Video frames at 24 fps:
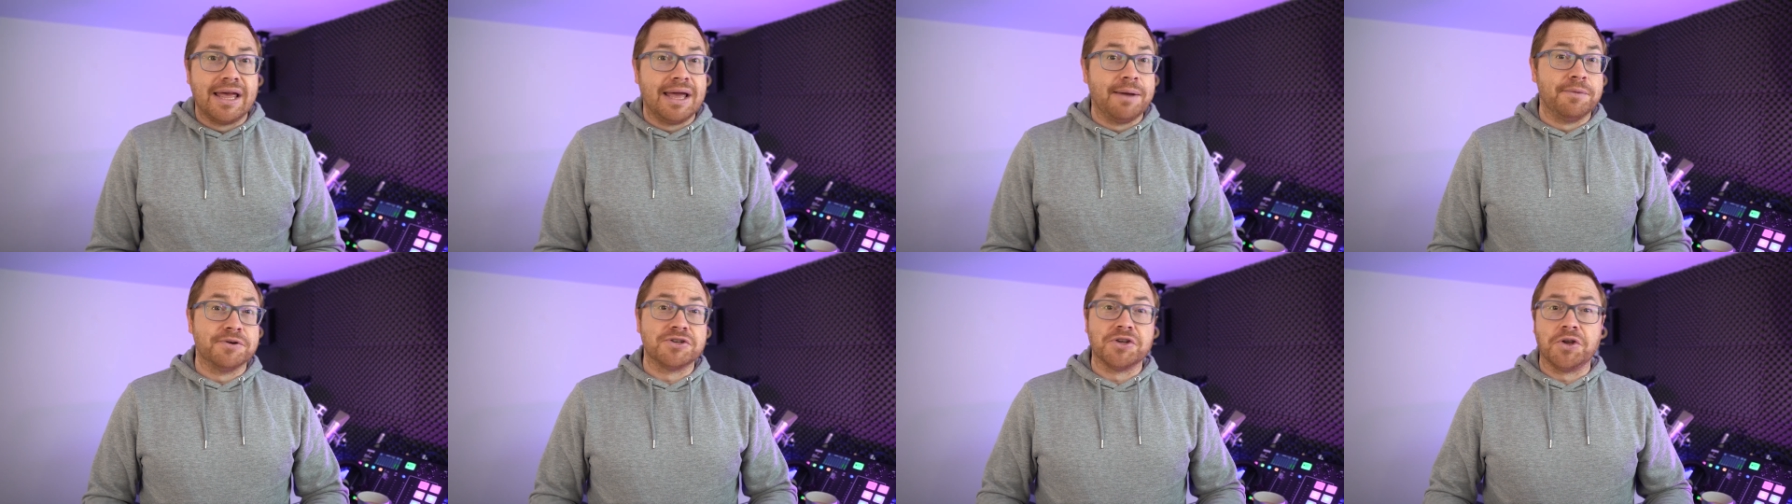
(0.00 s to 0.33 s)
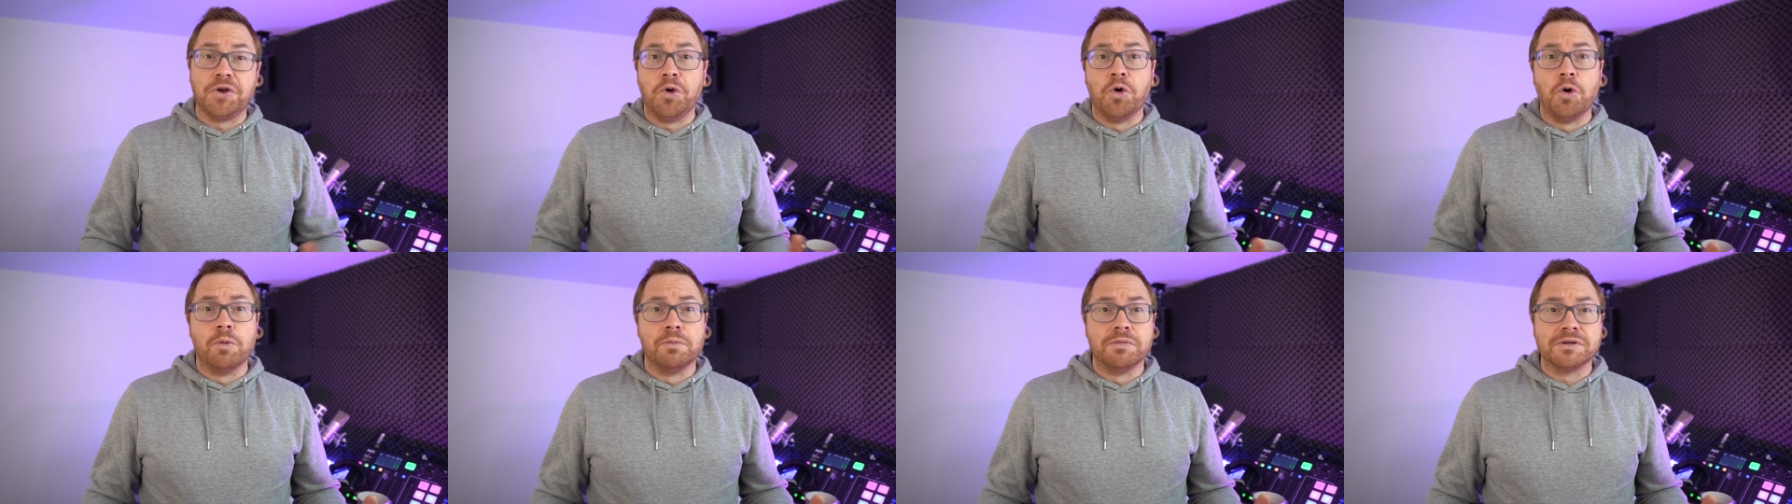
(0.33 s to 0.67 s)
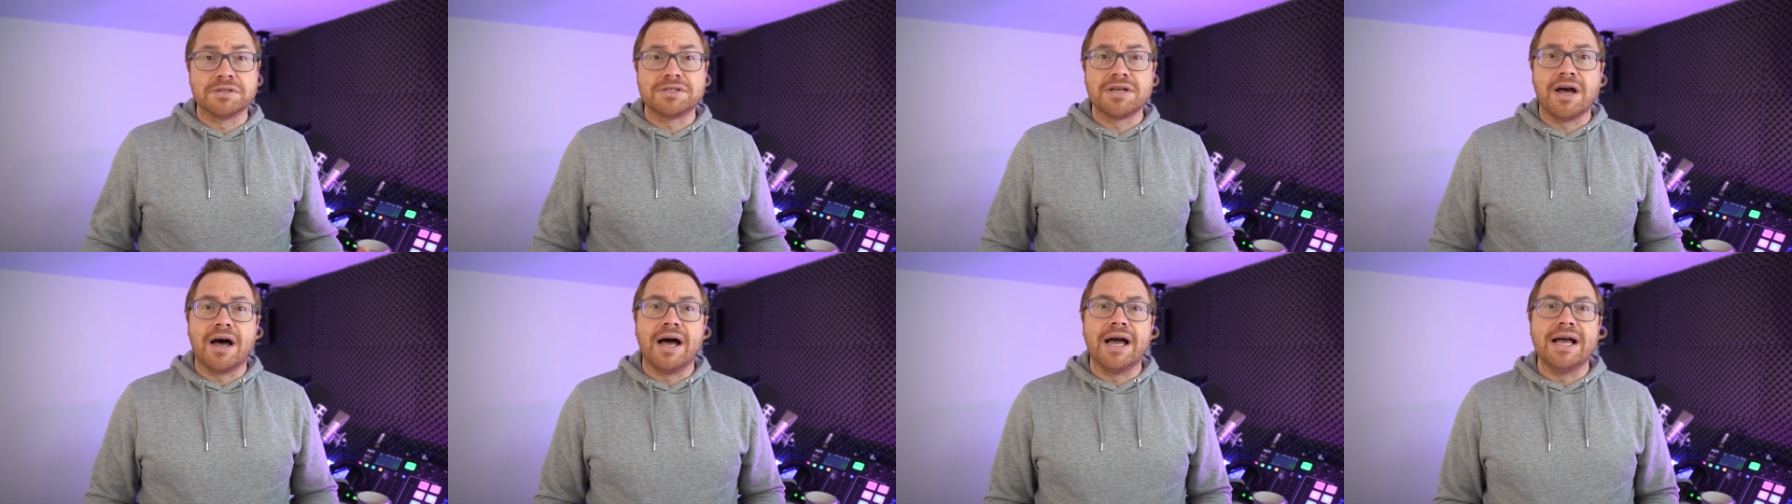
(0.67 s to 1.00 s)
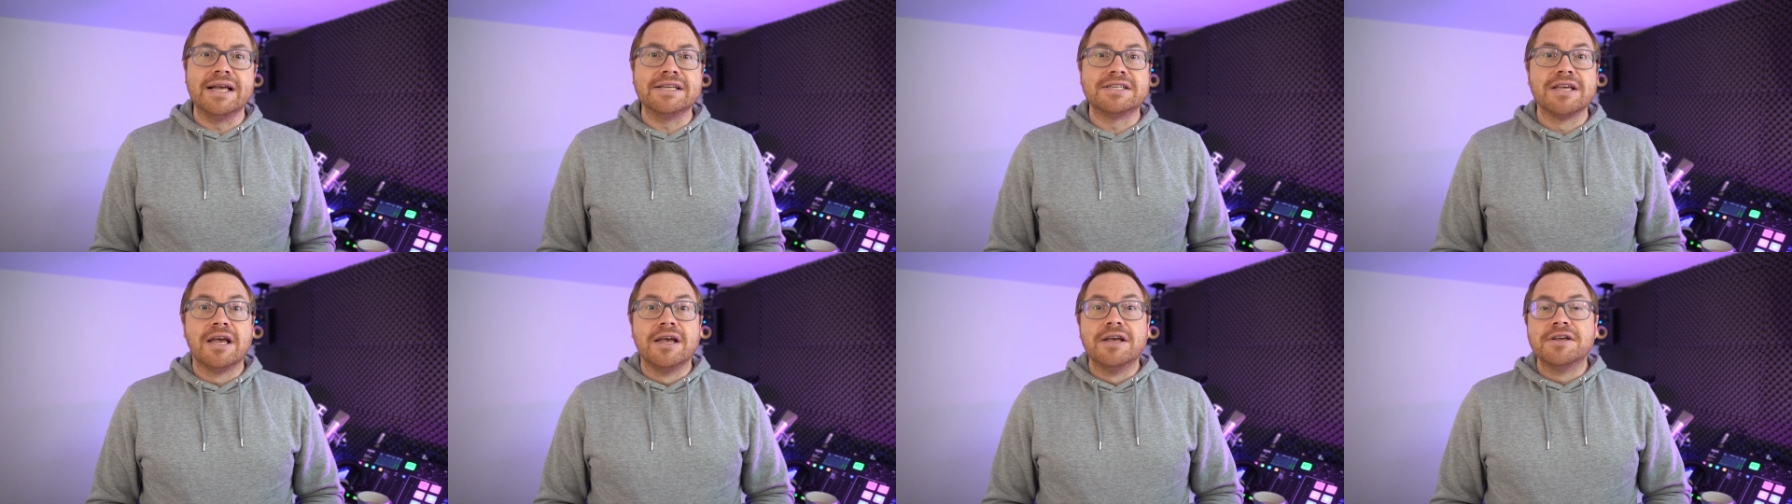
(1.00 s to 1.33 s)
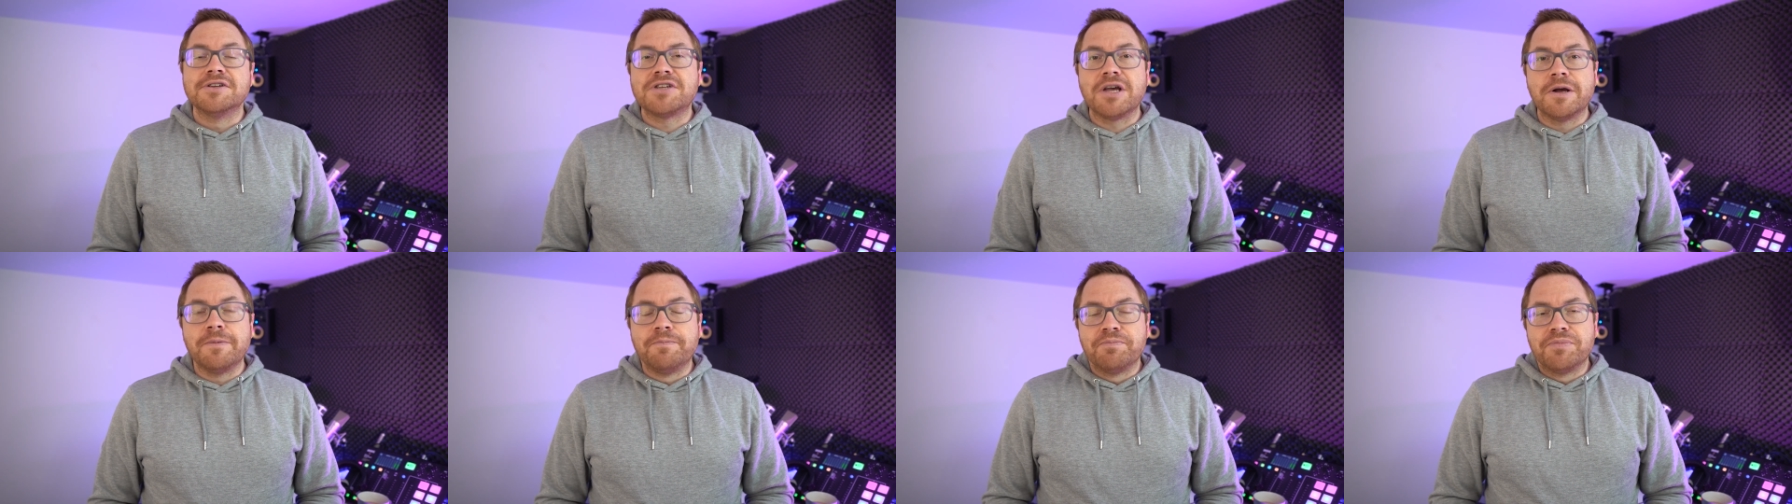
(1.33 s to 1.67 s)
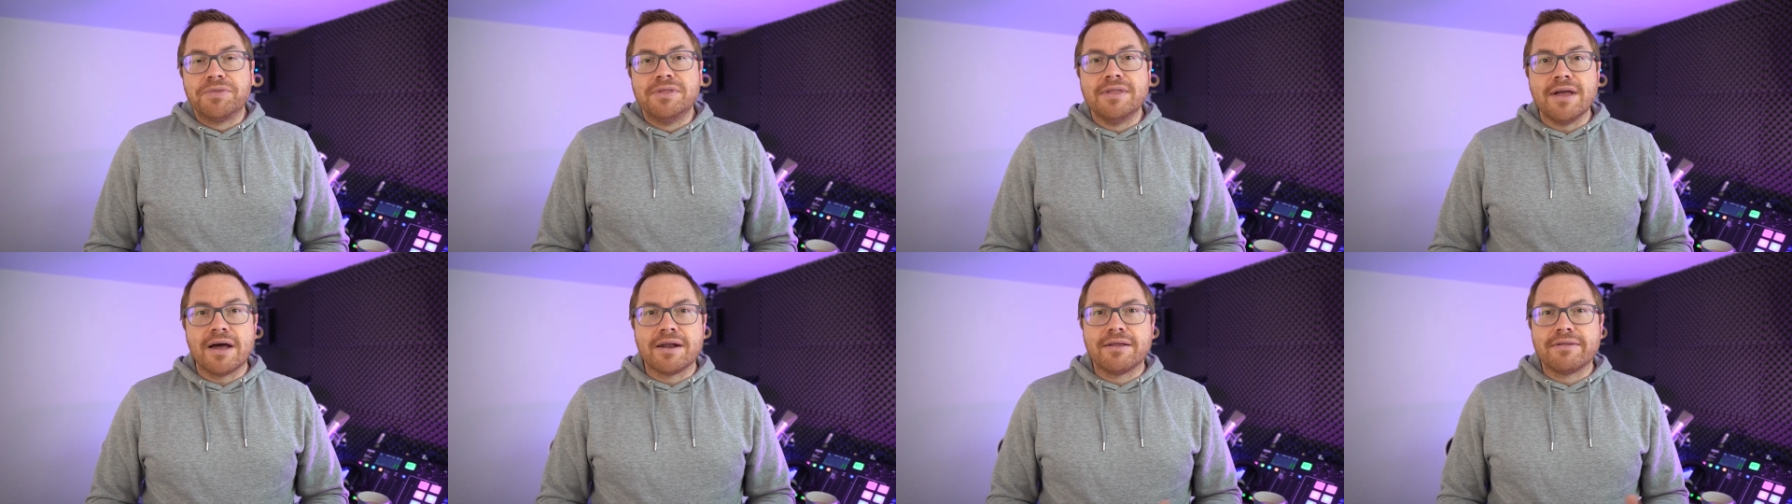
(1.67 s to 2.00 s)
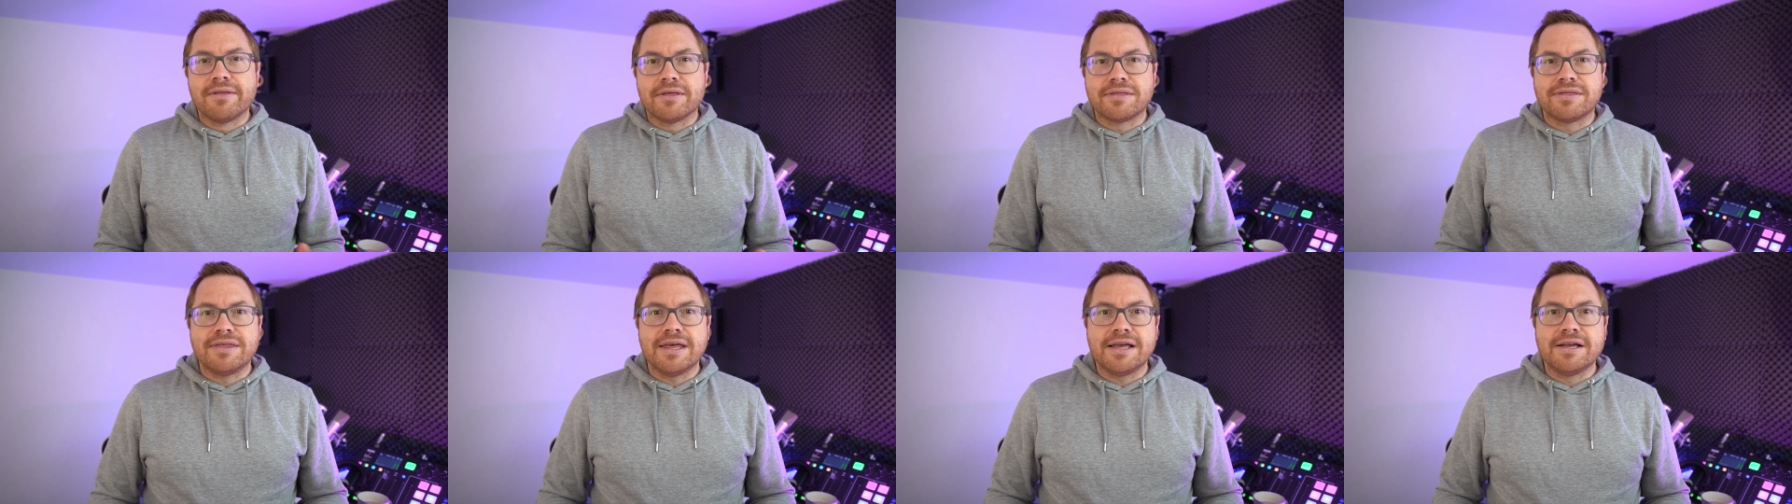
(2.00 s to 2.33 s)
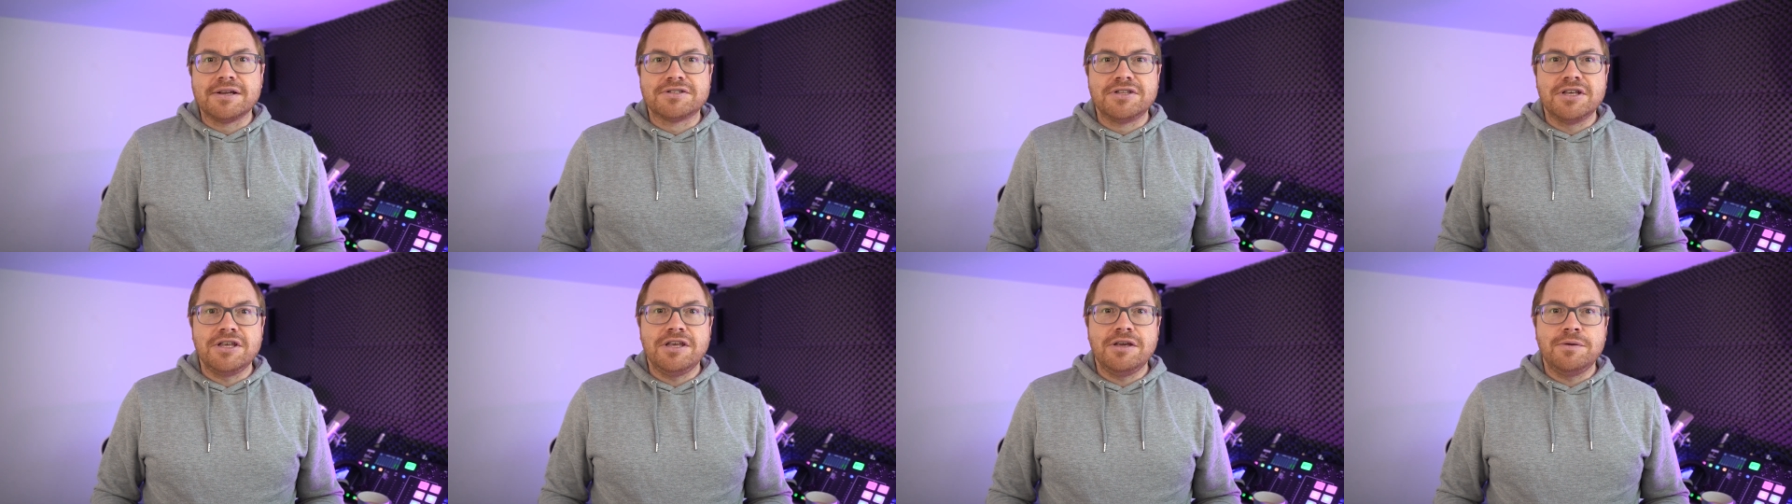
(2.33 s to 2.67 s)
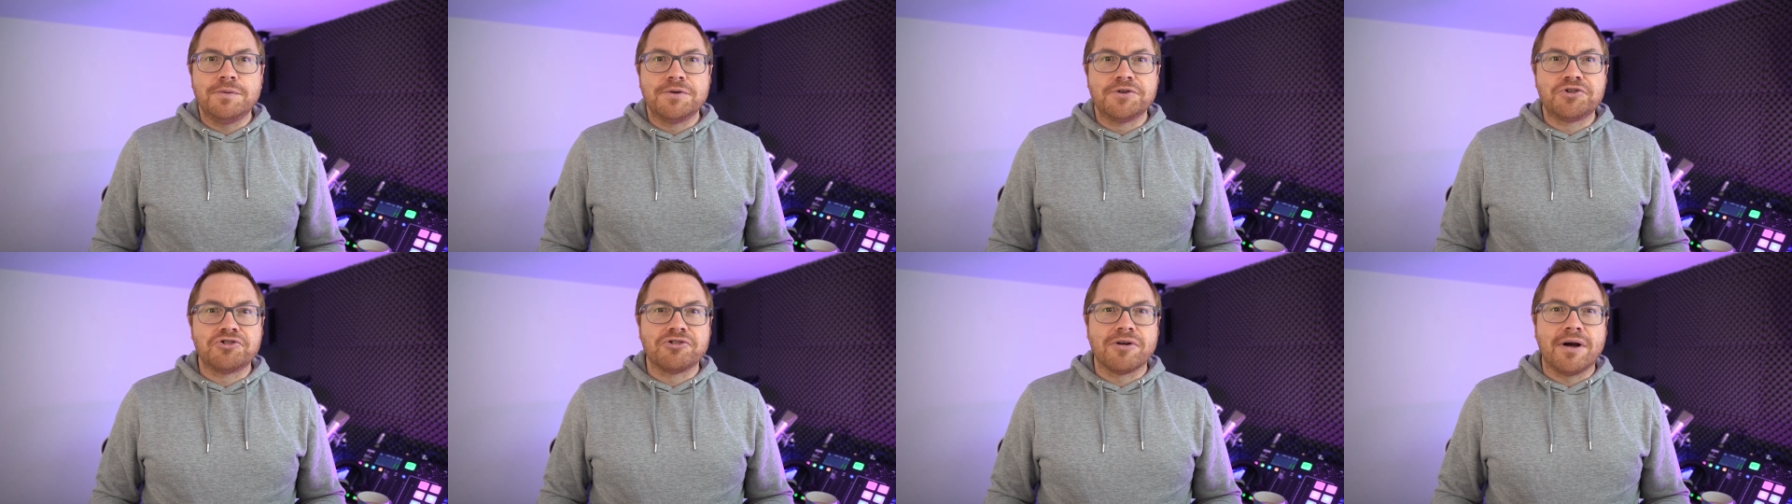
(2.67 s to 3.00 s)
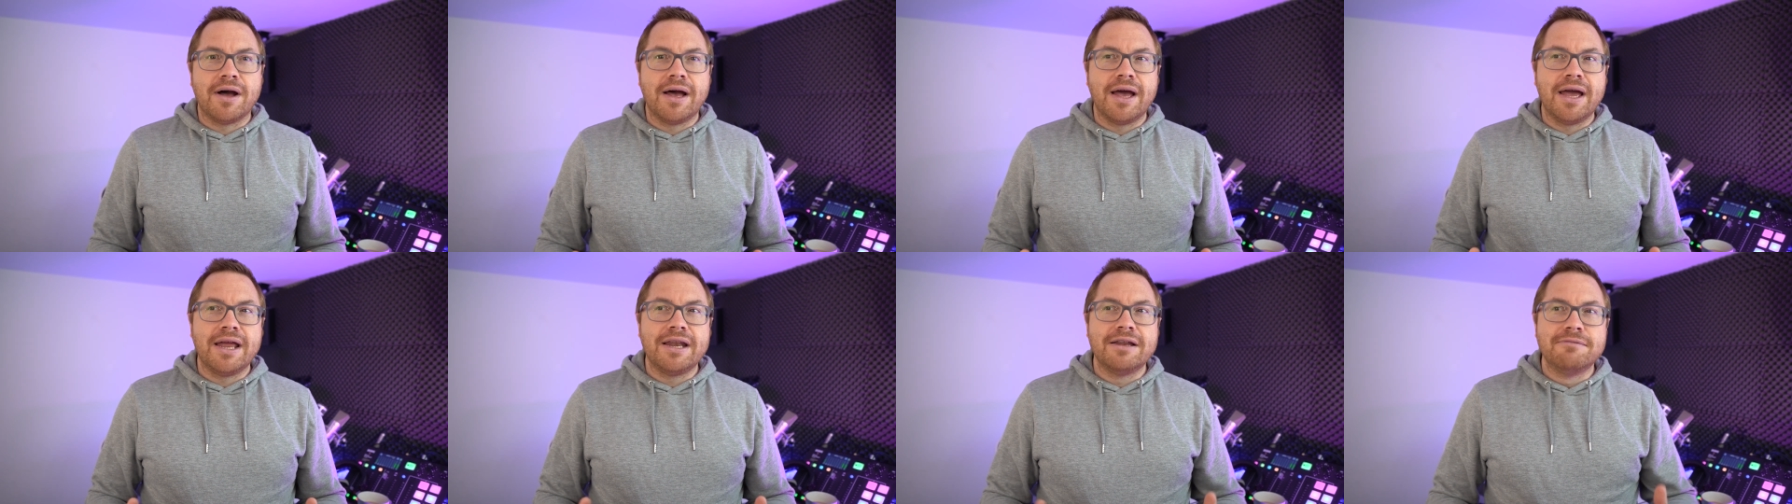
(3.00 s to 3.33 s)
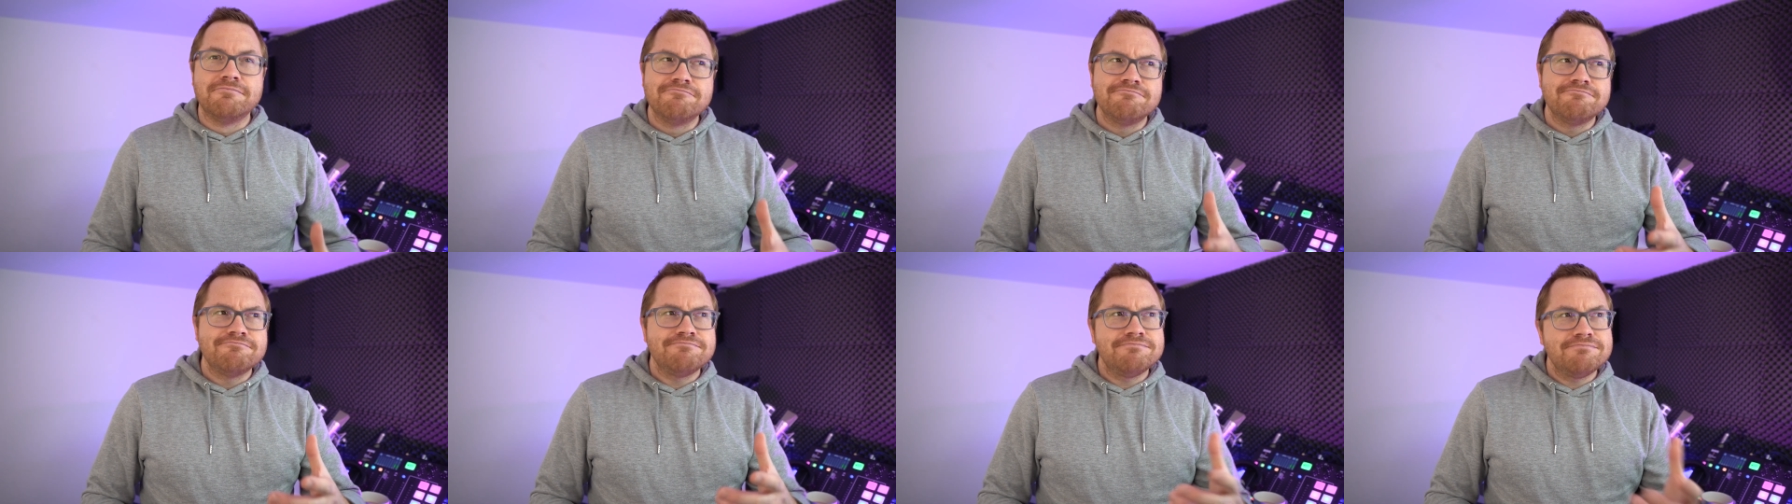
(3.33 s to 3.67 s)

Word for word: it was on normal tyres, so none of the things that you would try and,